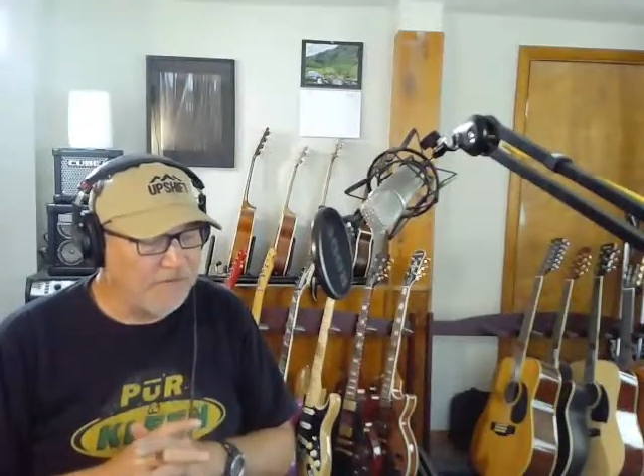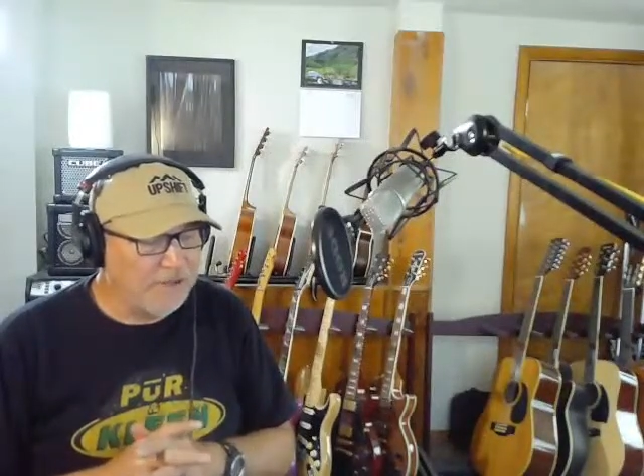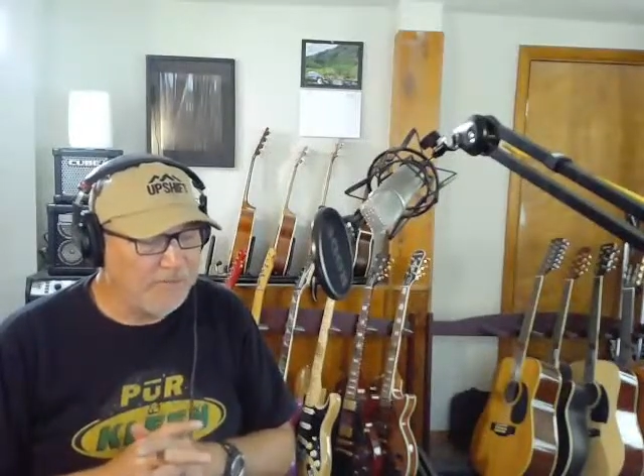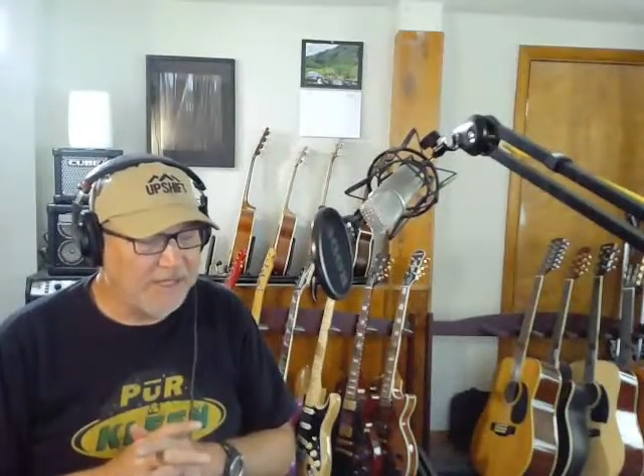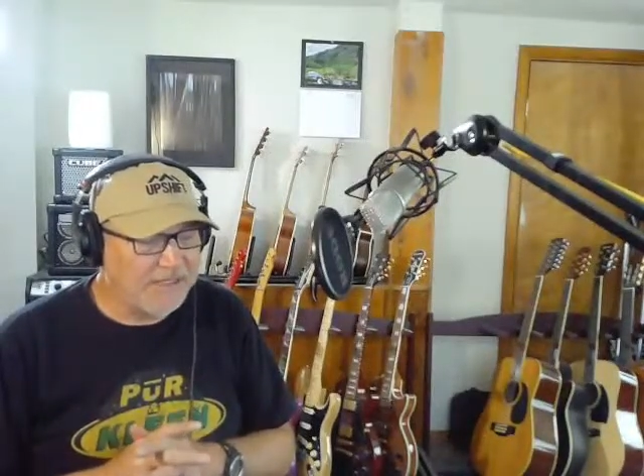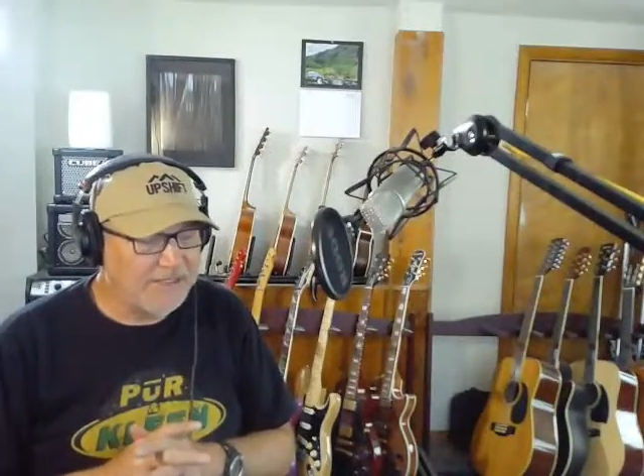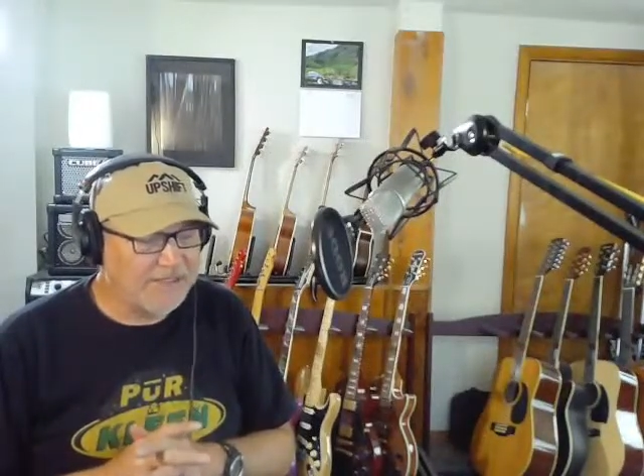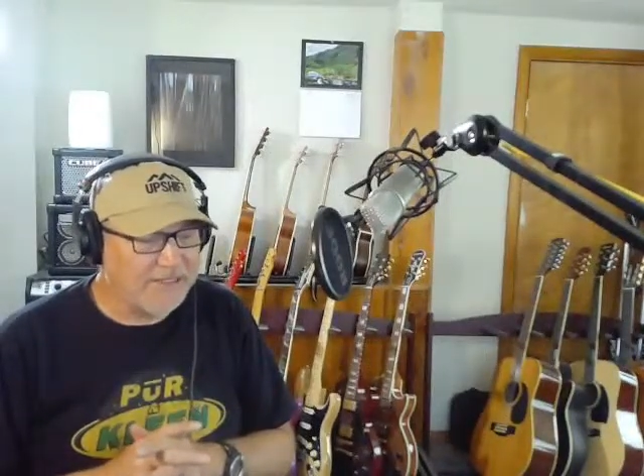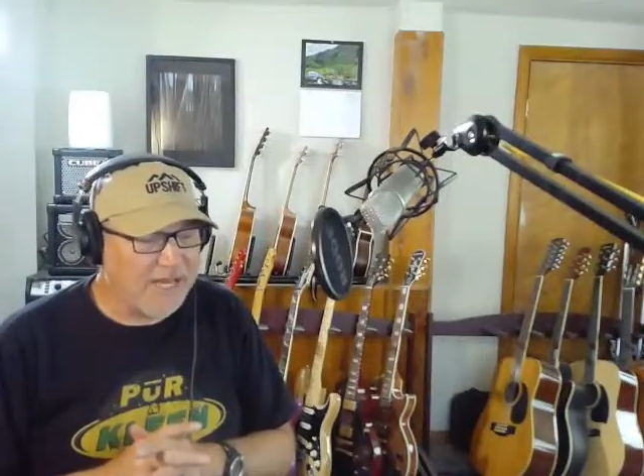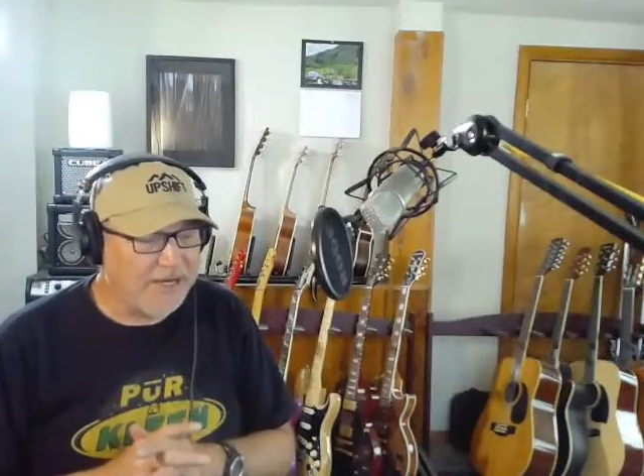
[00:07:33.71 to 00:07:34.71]
few places
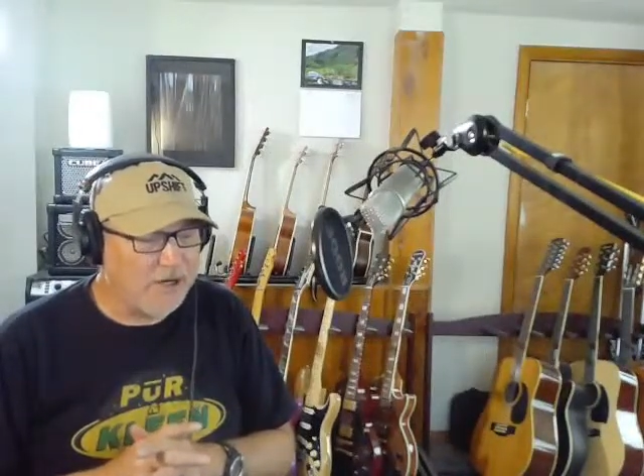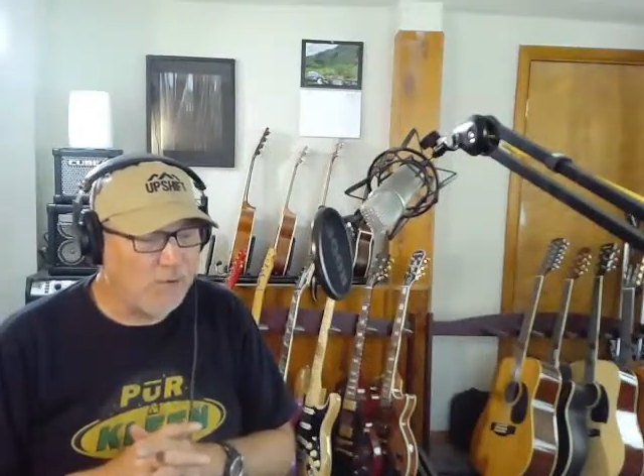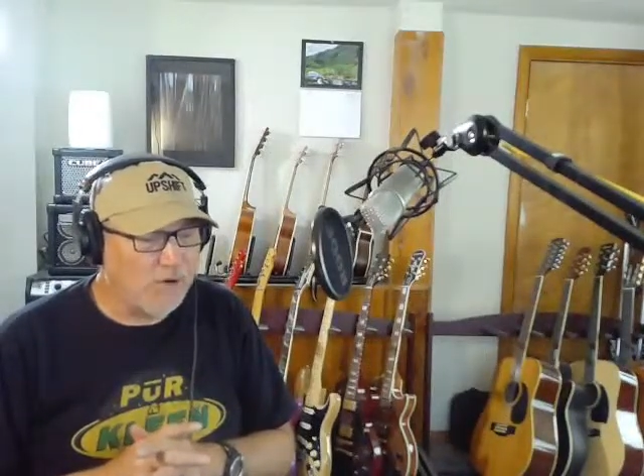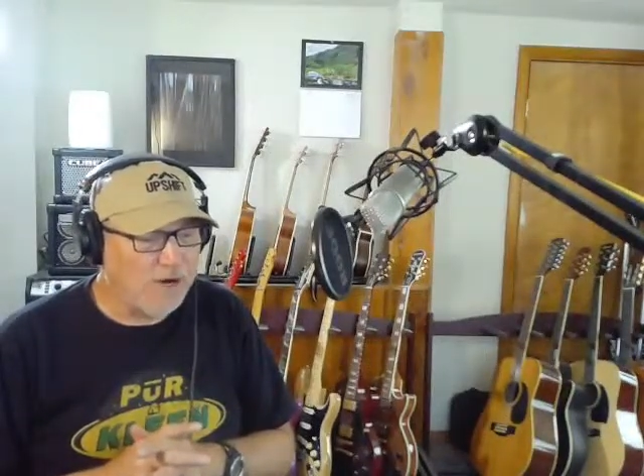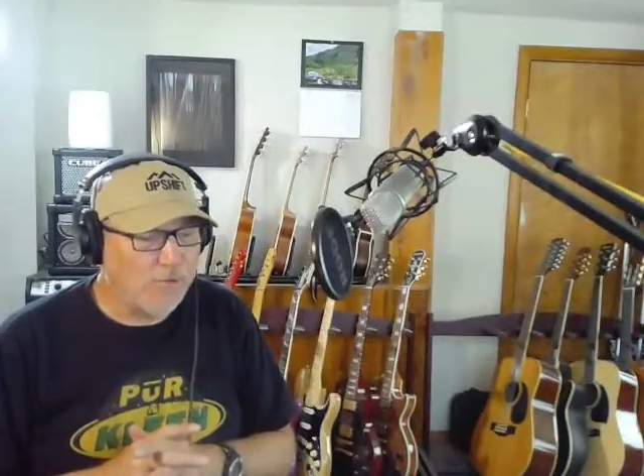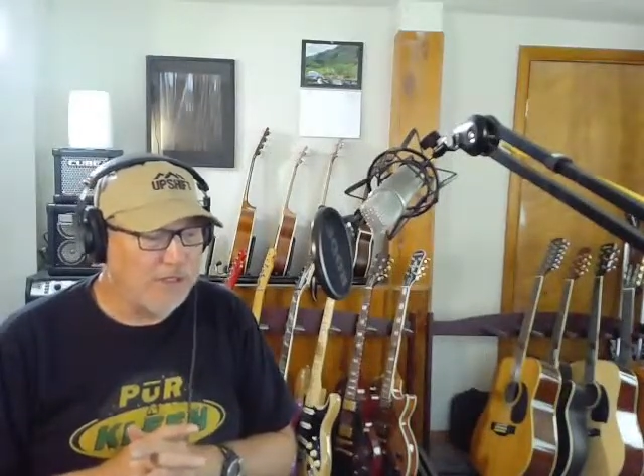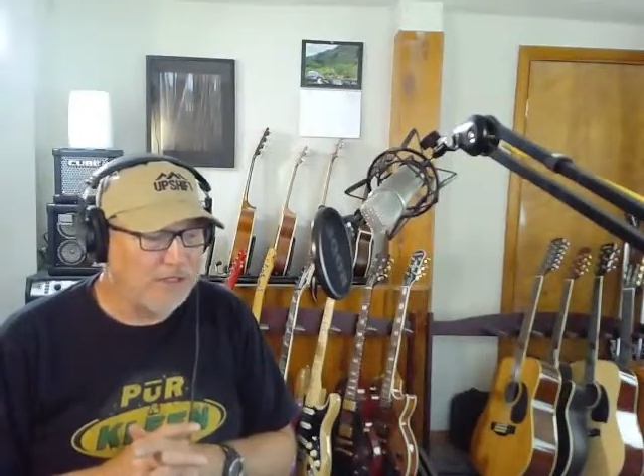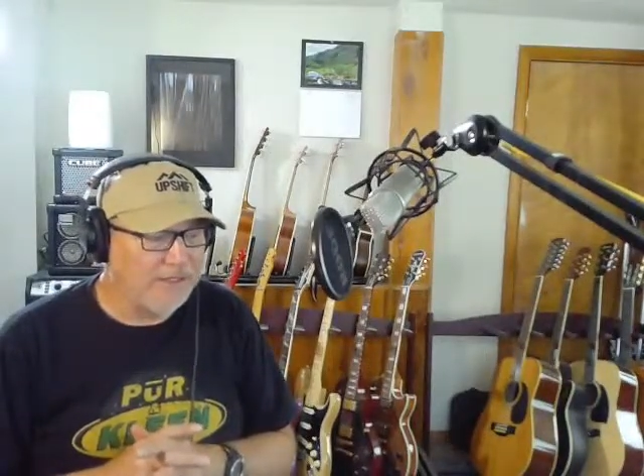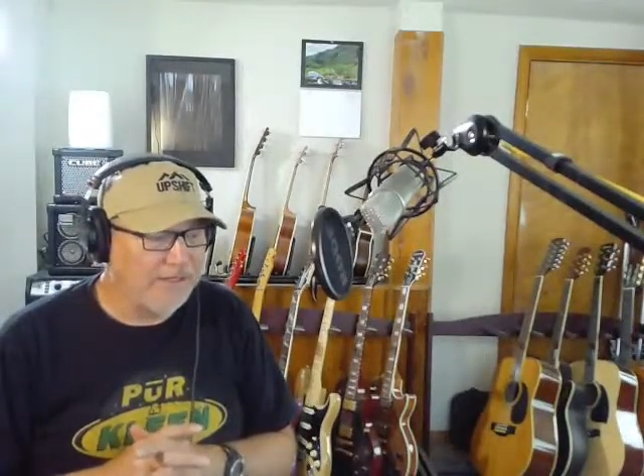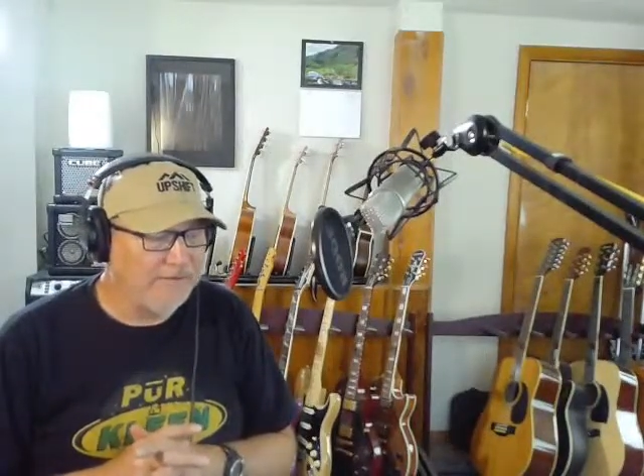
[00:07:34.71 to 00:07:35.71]
in Idaho where I wouldn't
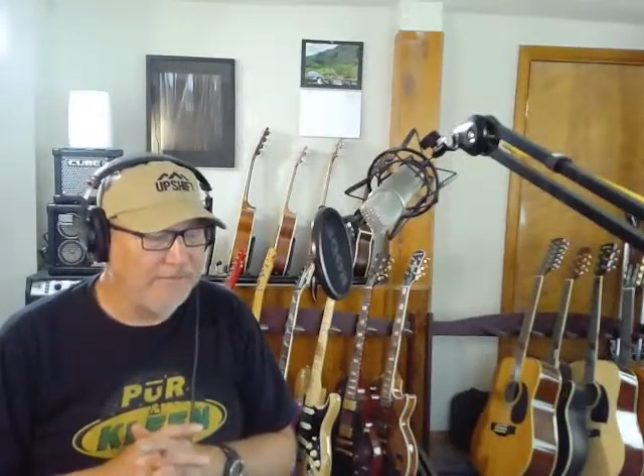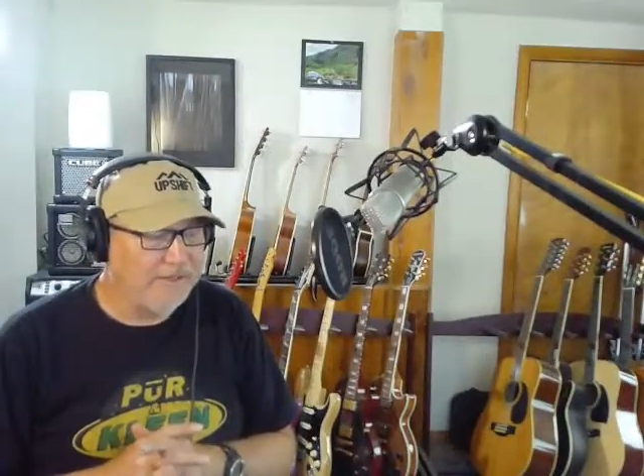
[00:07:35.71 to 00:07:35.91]
live,